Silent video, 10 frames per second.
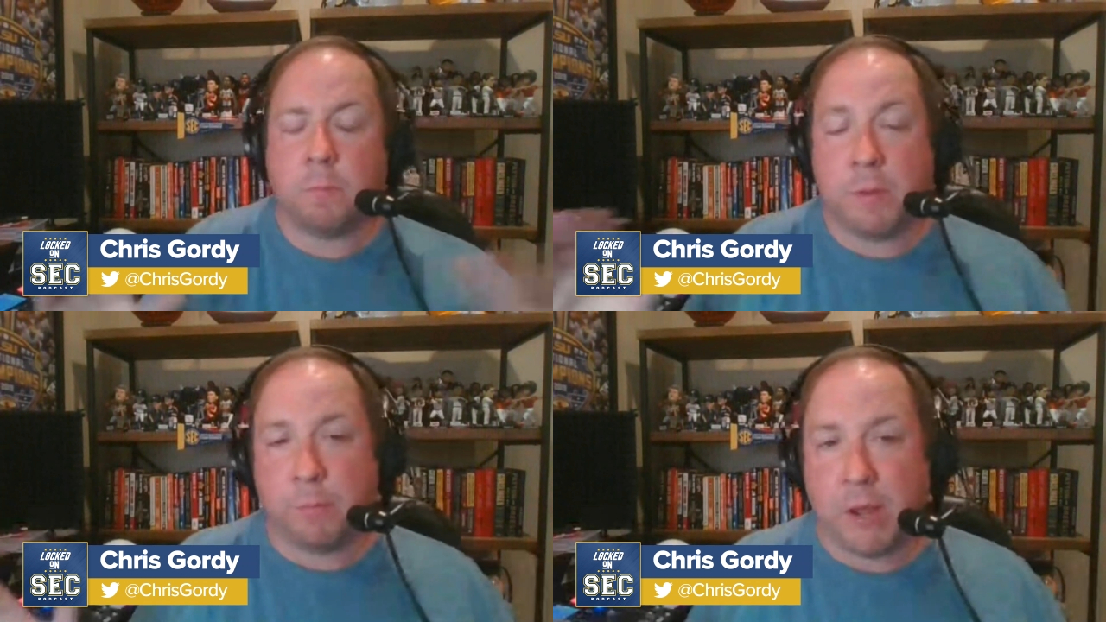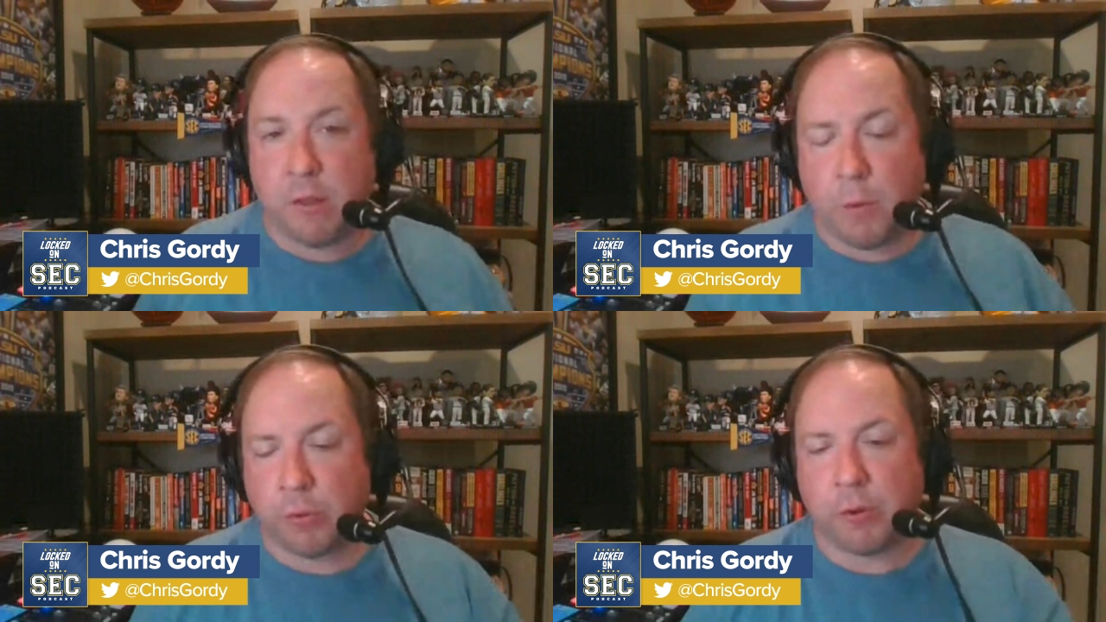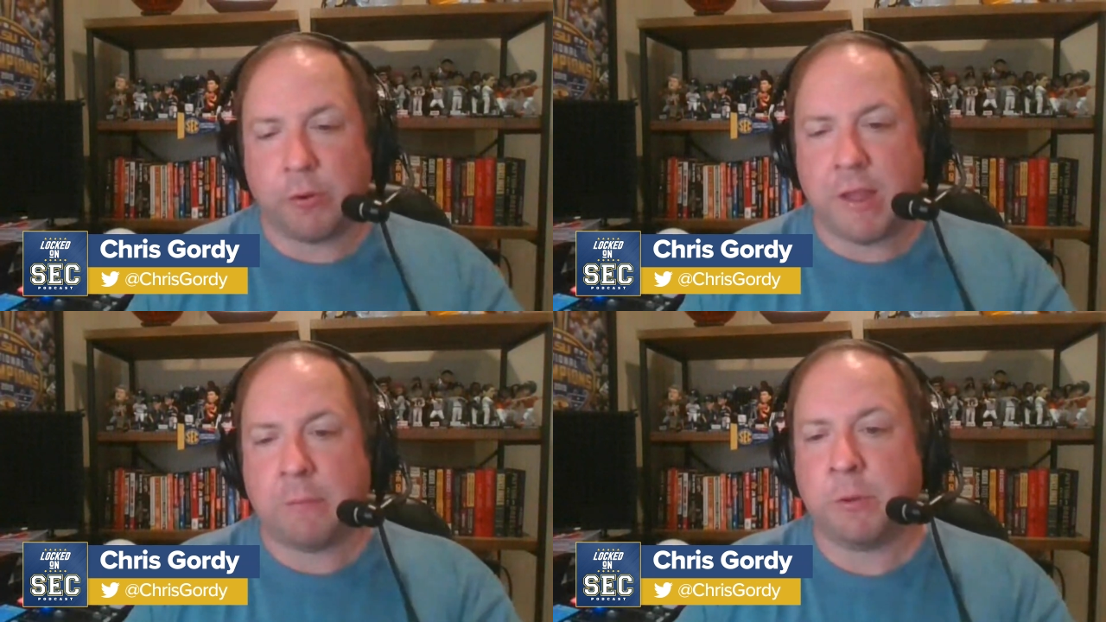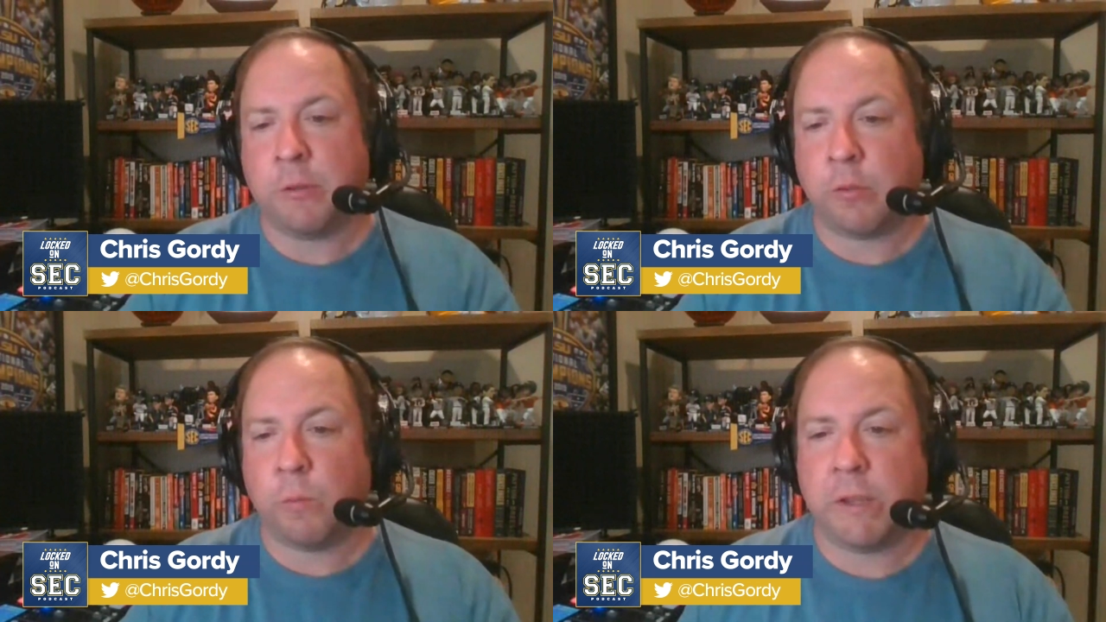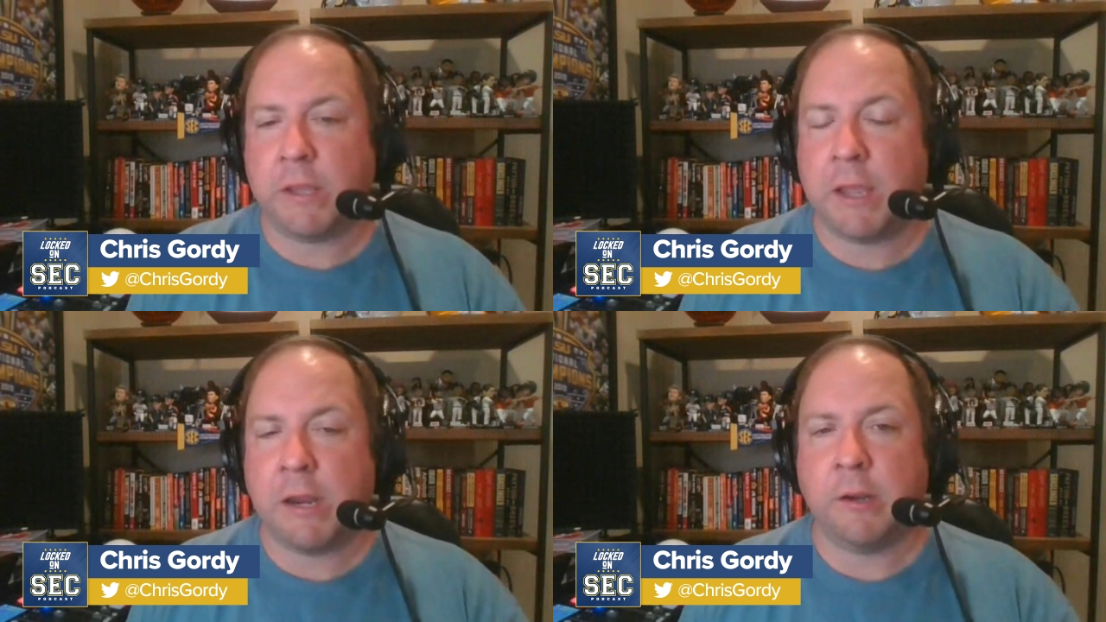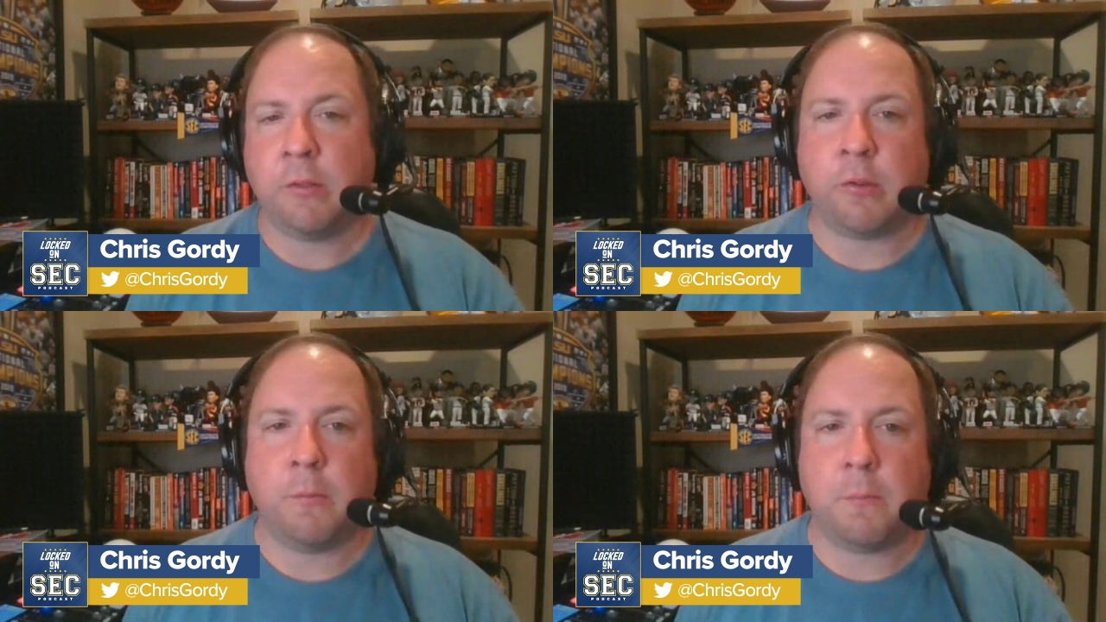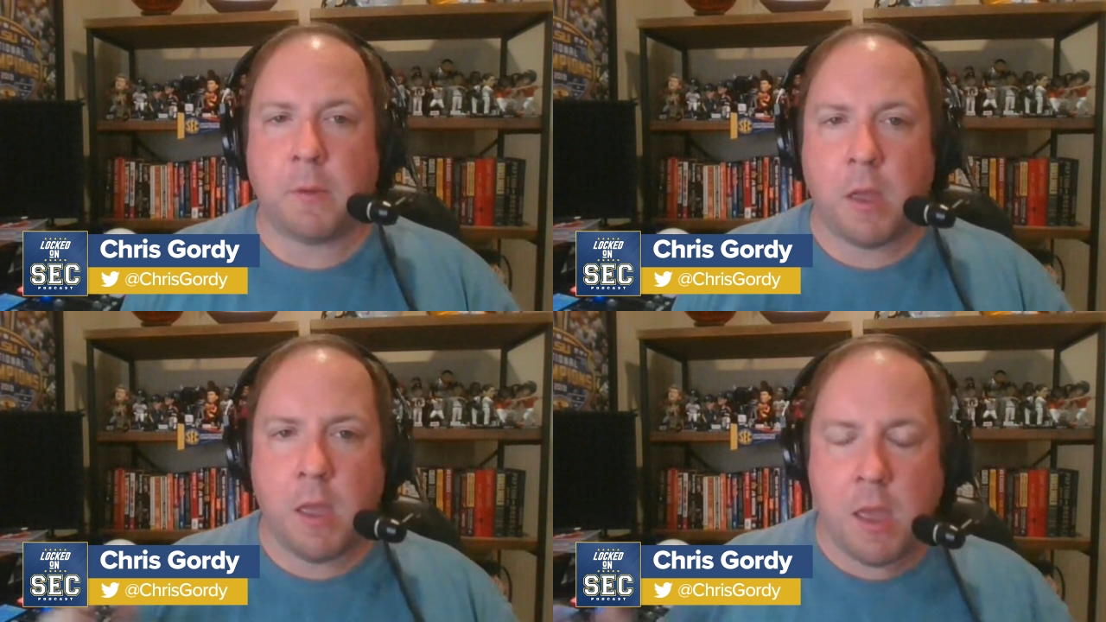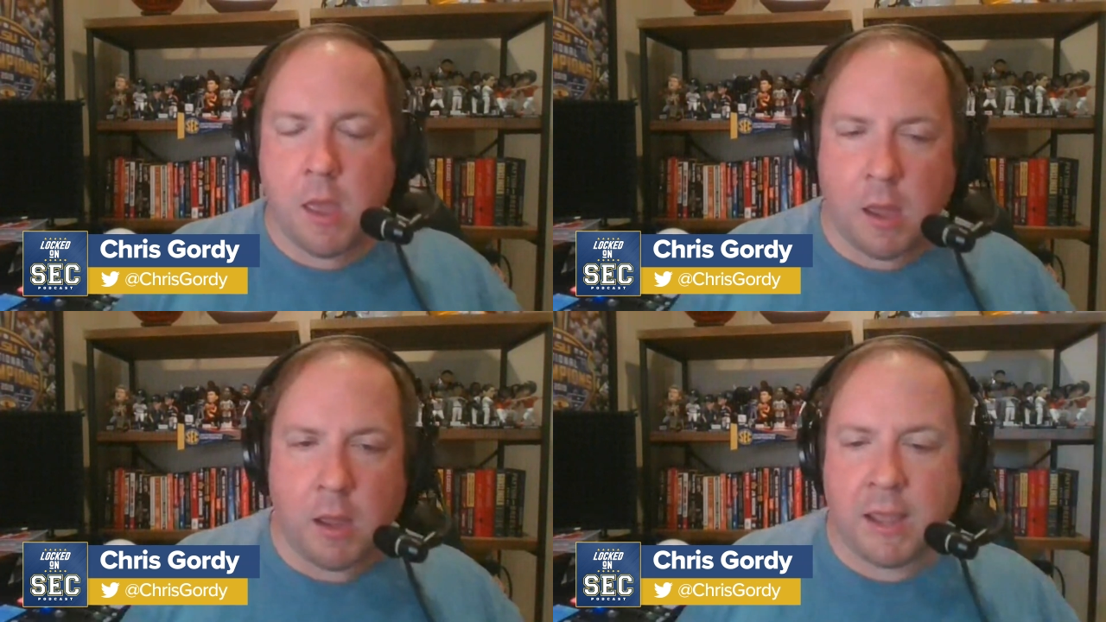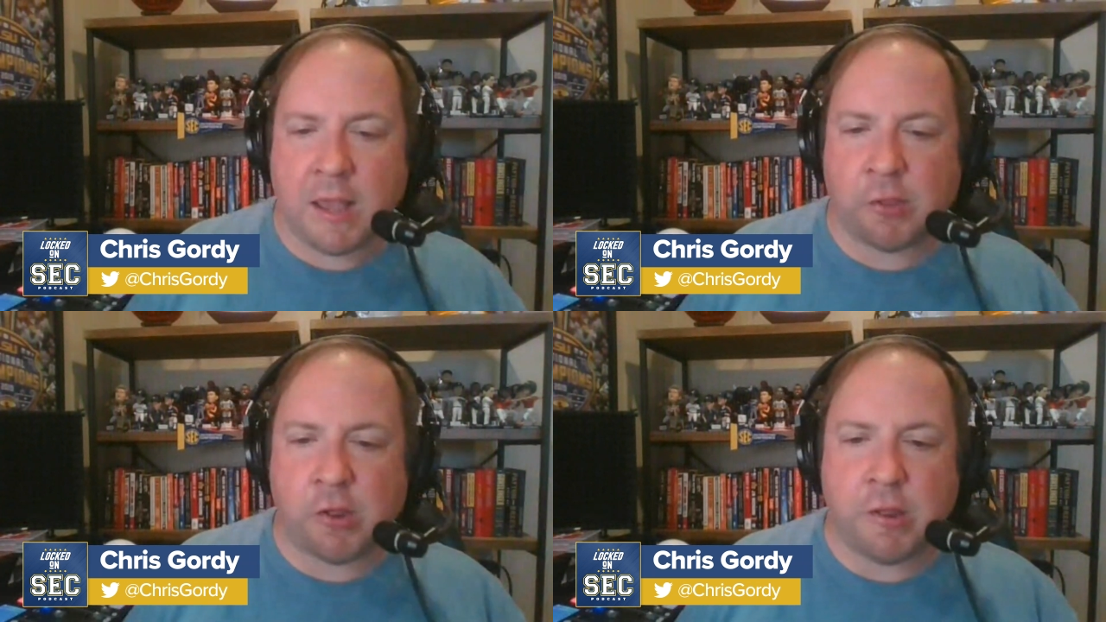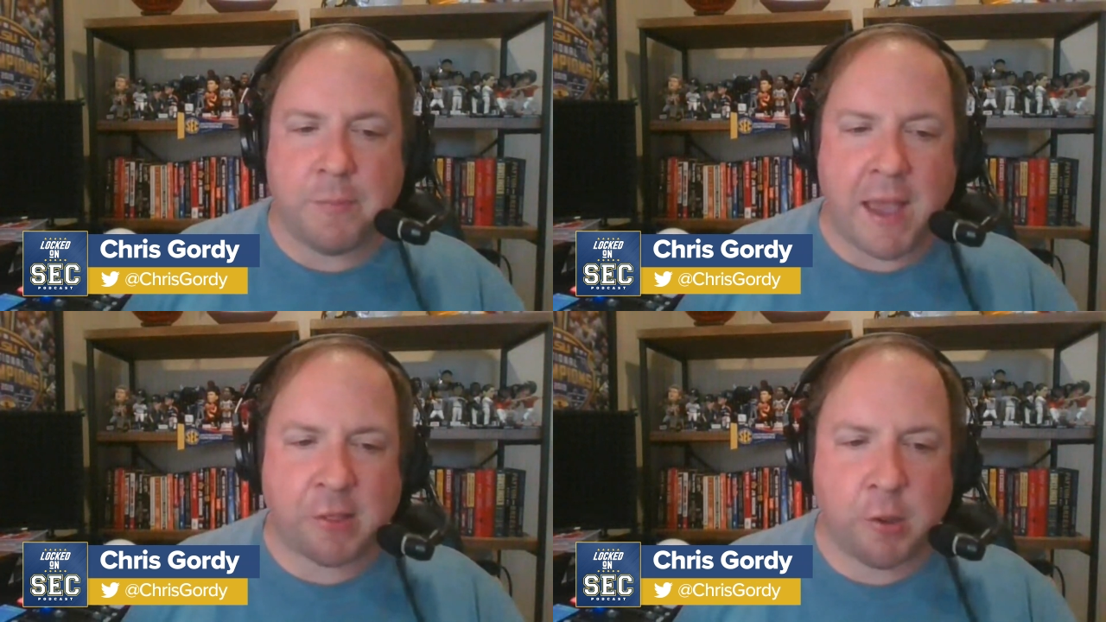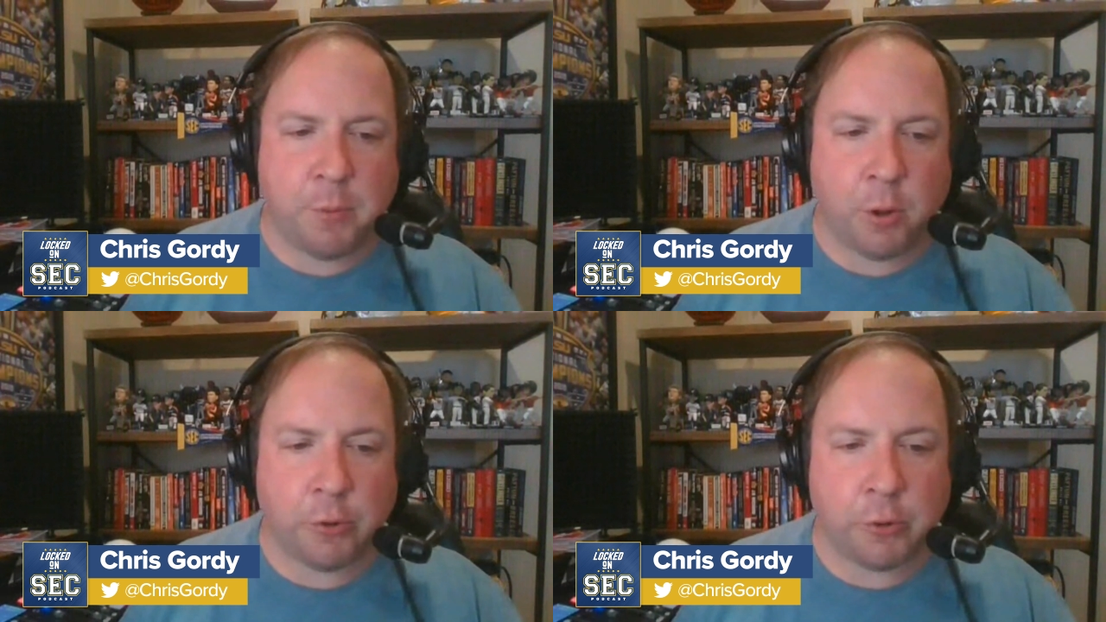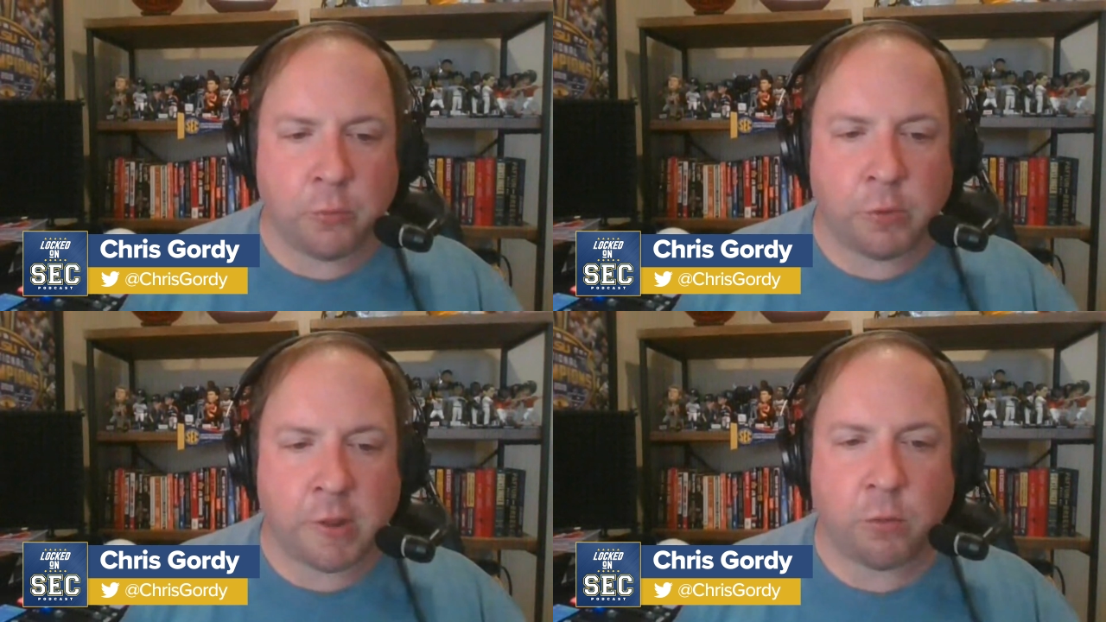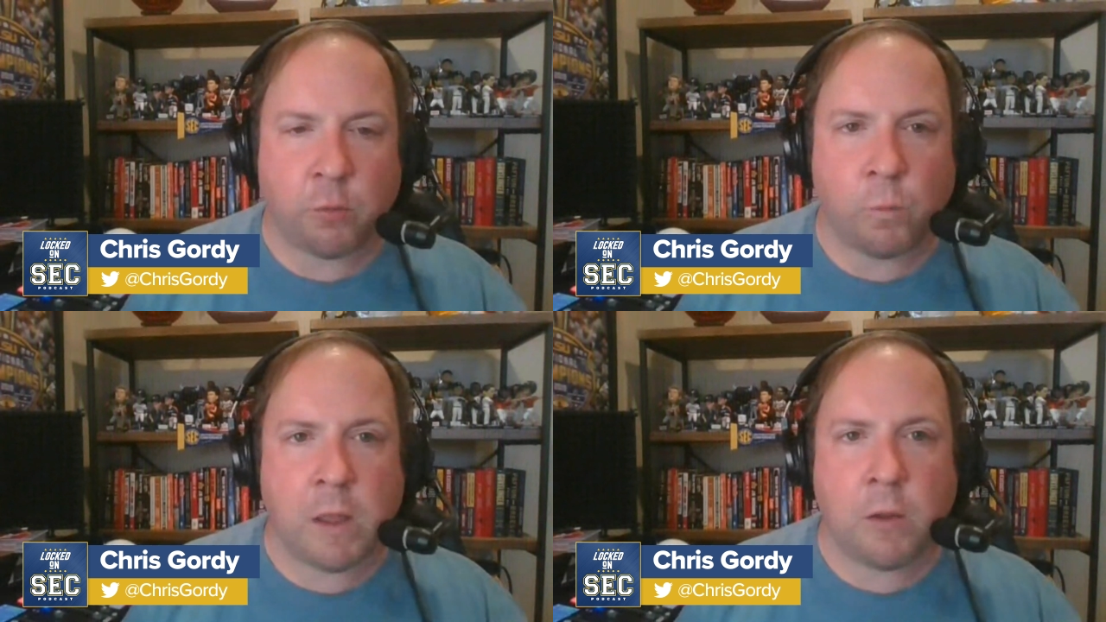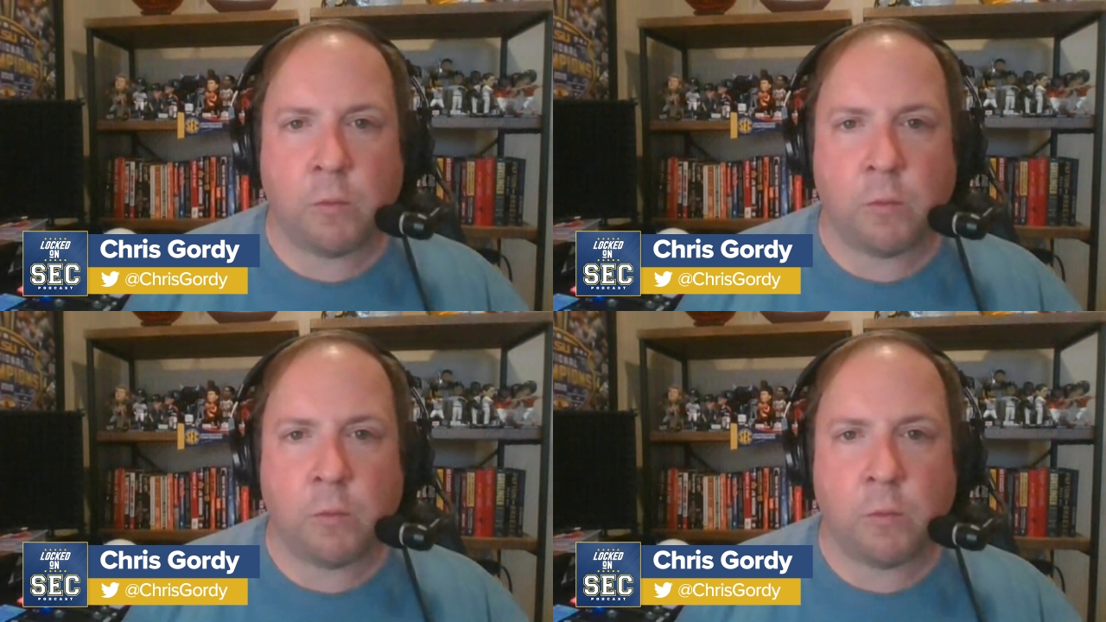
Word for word: big baseball series happening this weekend and some uh, SEC basketball news as well.